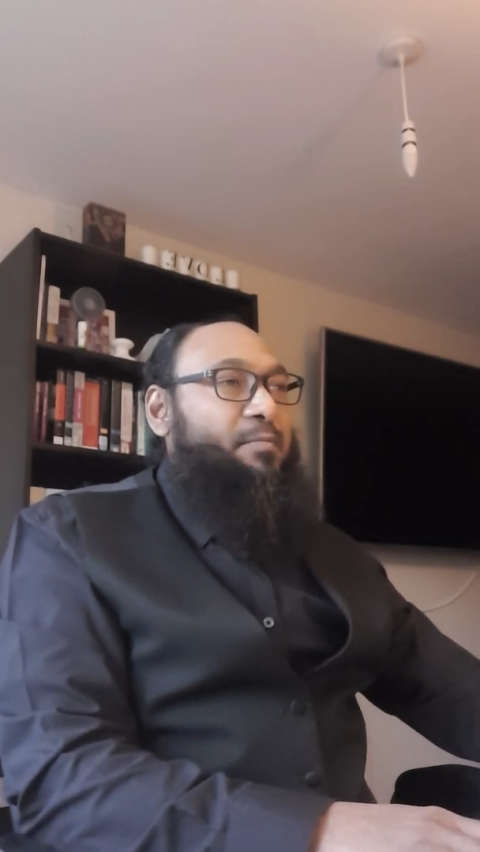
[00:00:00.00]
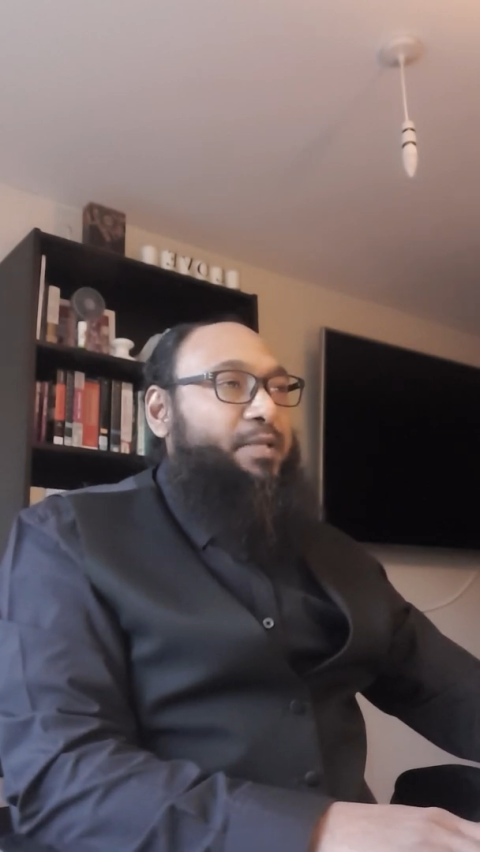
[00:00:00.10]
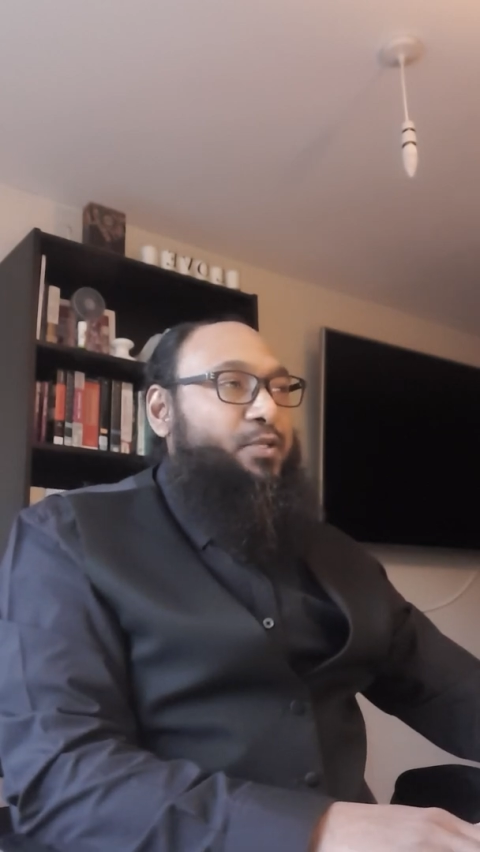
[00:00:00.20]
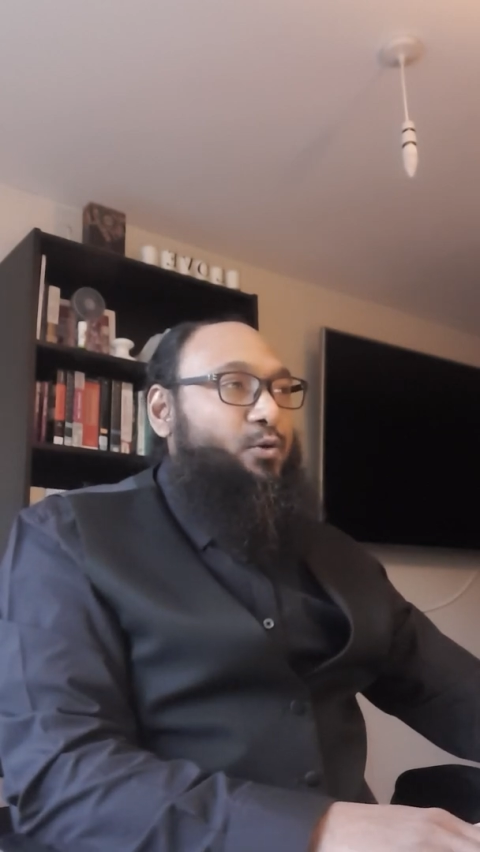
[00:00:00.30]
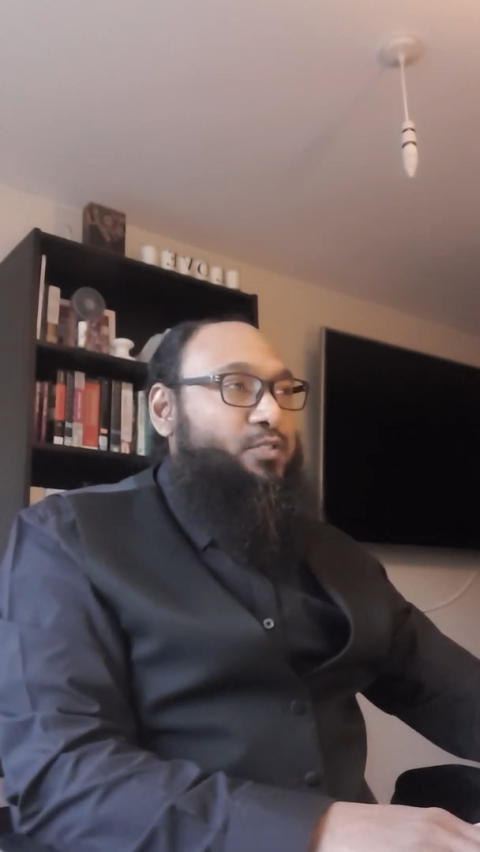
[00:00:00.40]
be
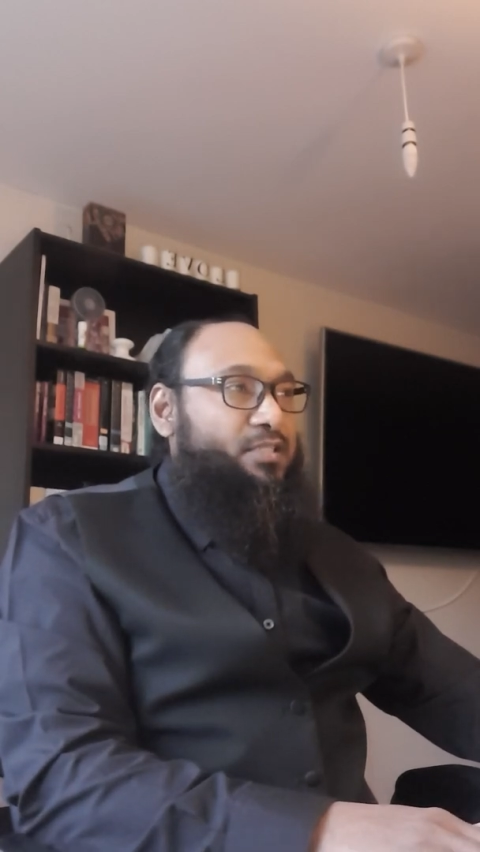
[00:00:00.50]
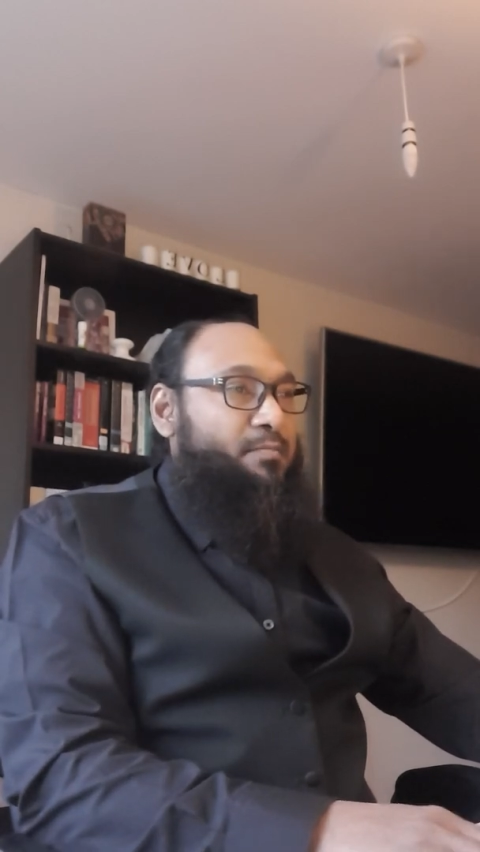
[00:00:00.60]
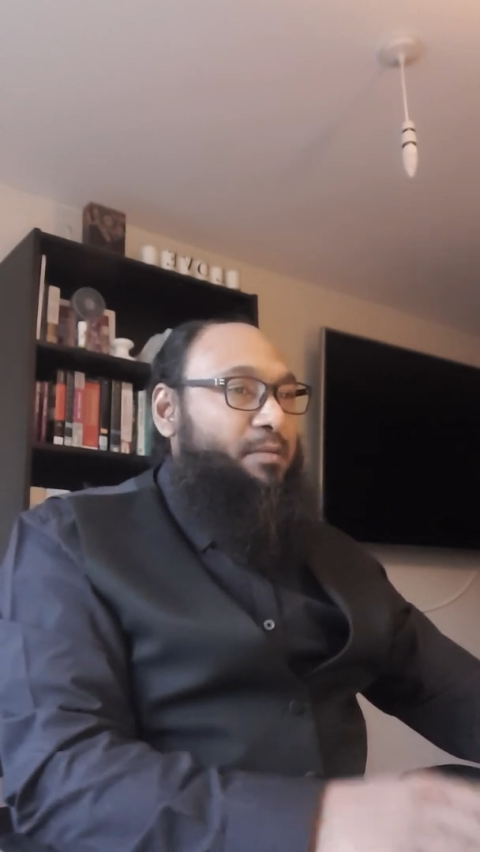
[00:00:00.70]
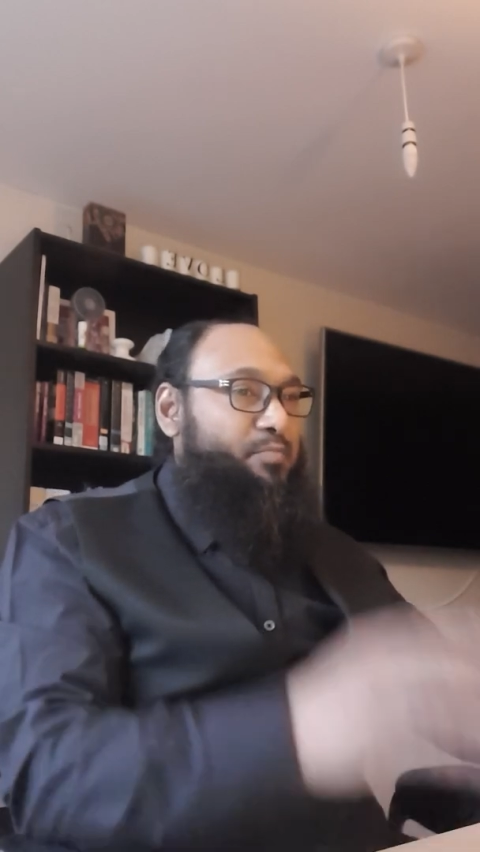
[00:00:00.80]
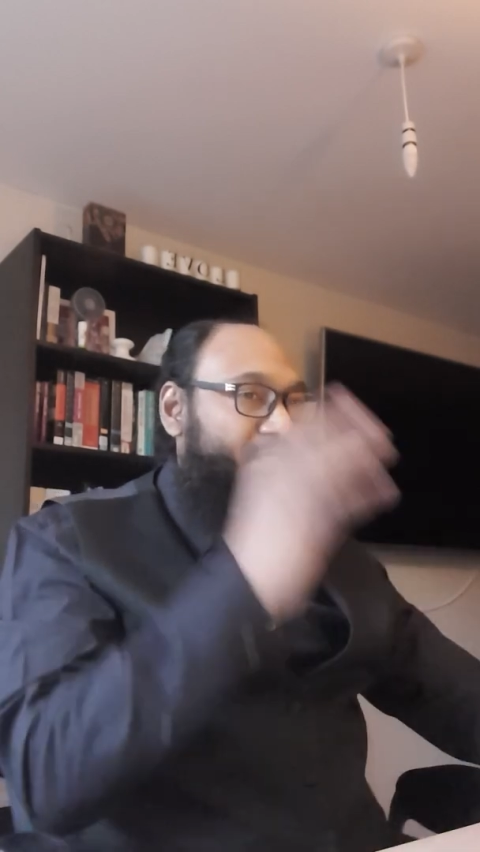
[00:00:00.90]
using in
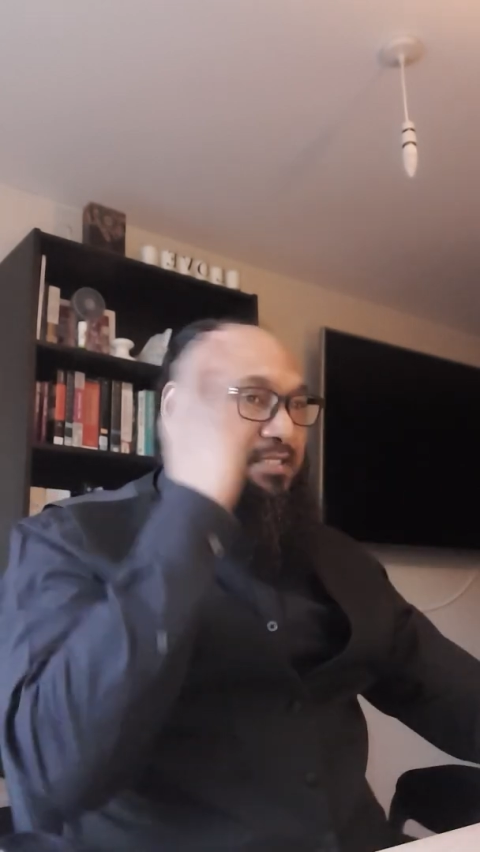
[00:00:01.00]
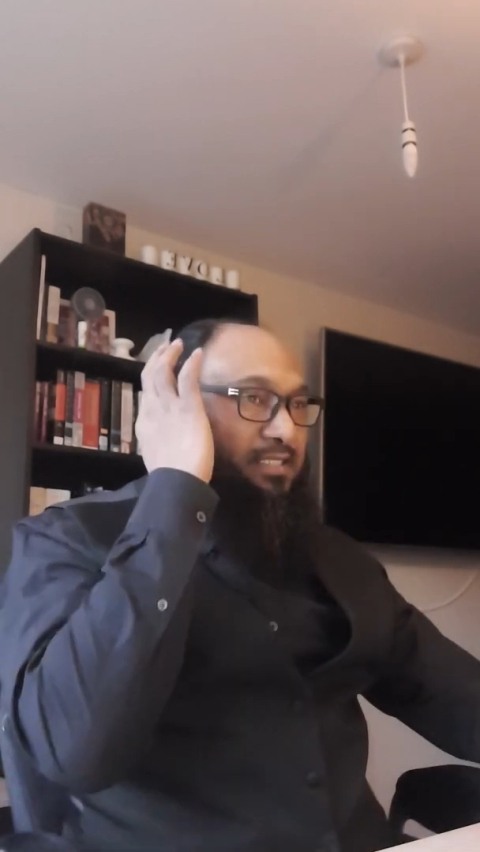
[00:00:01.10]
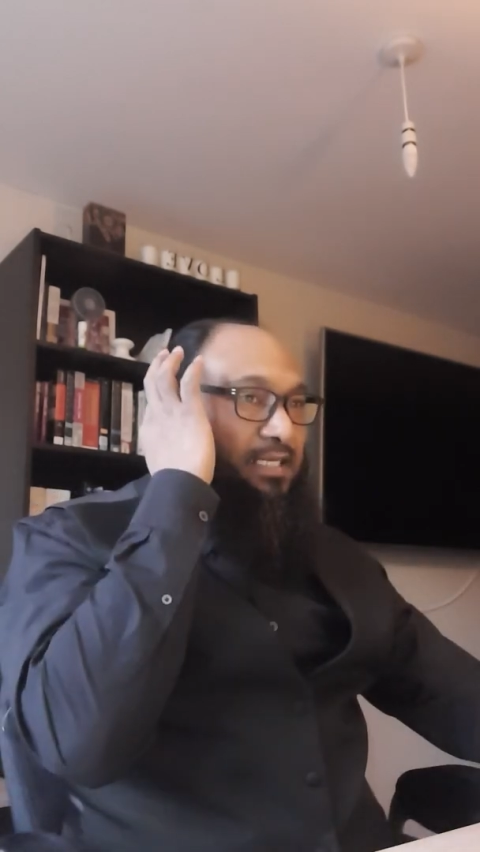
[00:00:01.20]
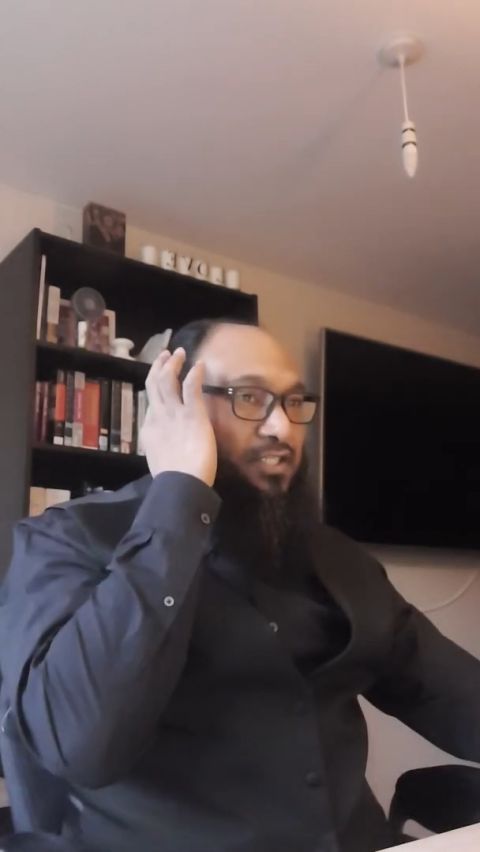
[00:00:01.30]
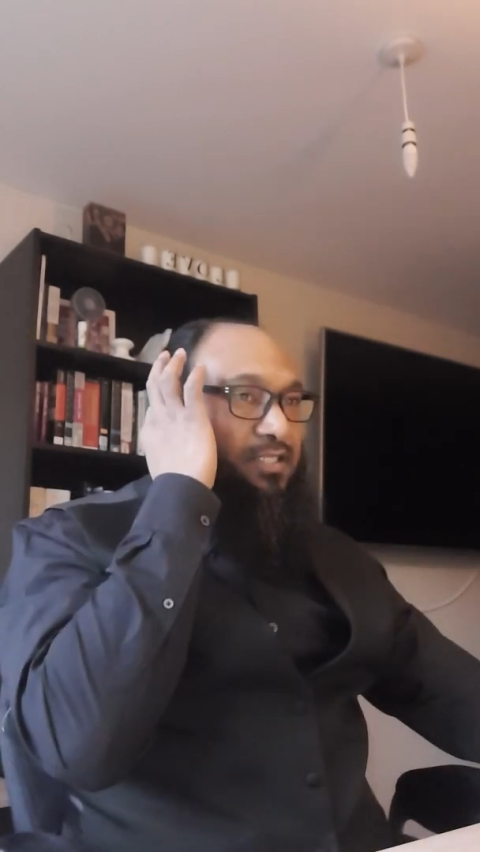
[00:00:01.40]
my
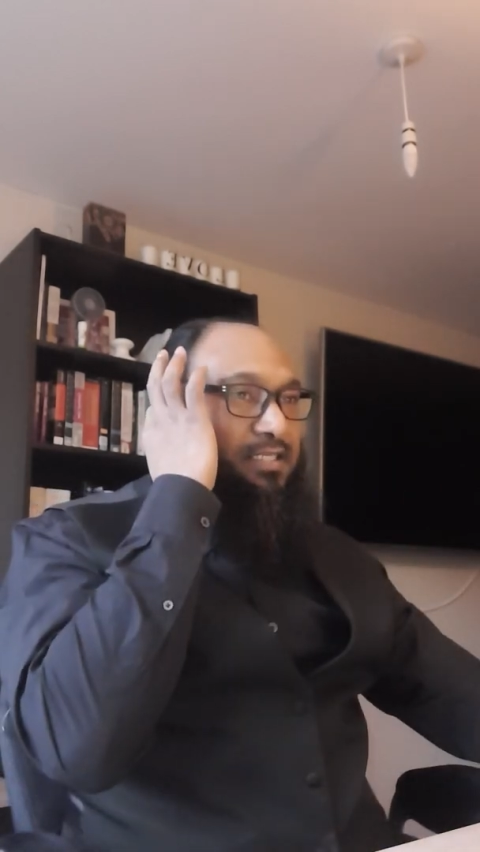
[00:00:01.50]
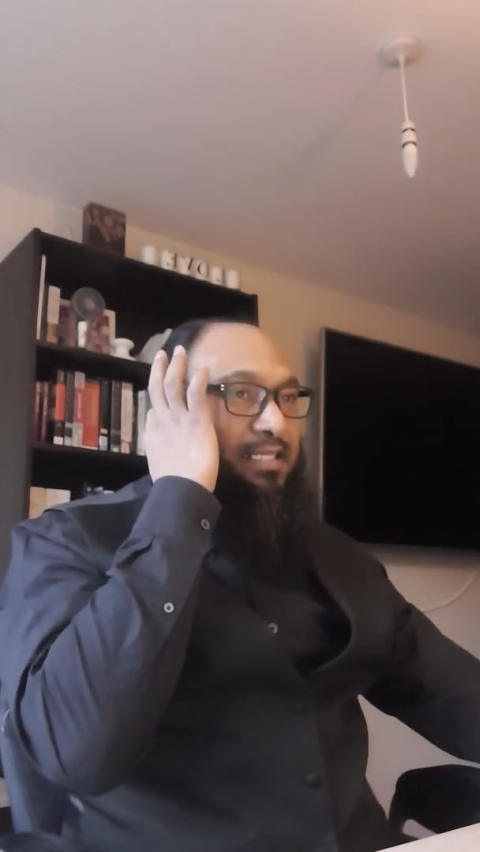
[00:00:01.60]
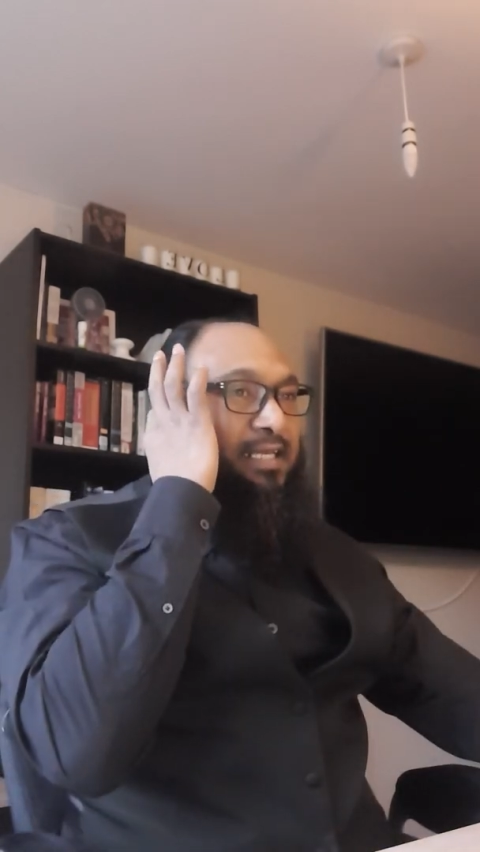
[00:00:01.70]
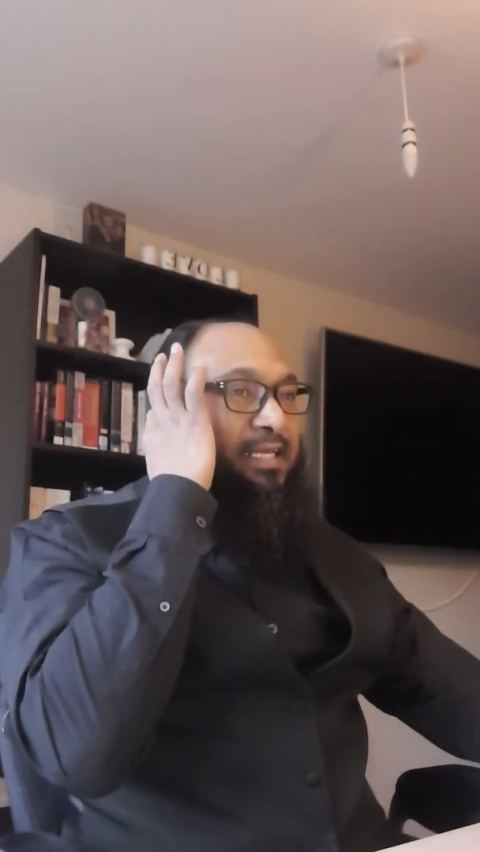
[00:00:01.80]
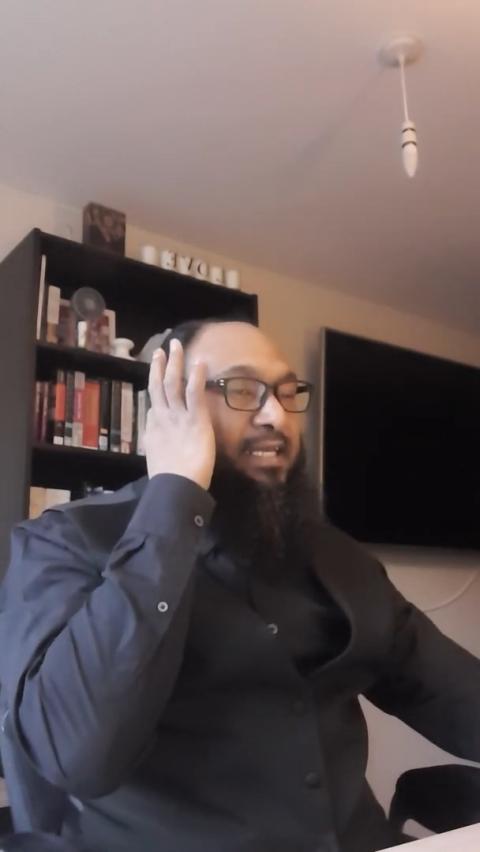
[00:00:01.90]
presentation
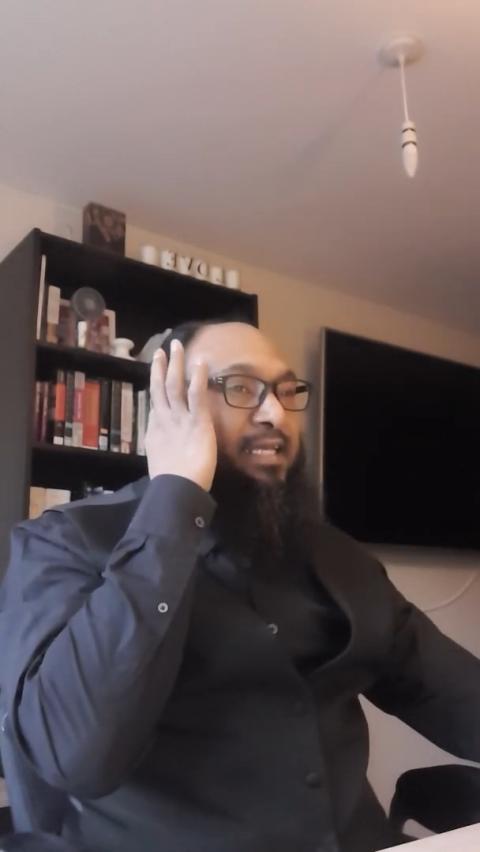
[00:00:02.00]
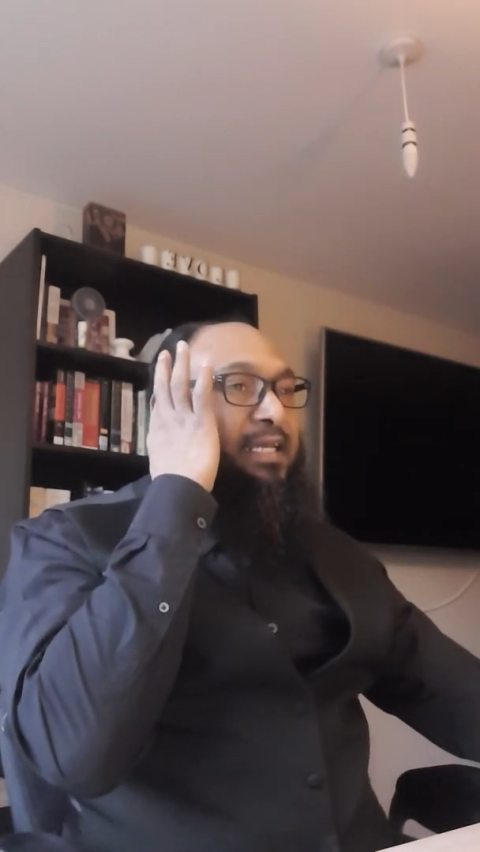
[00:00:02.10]
today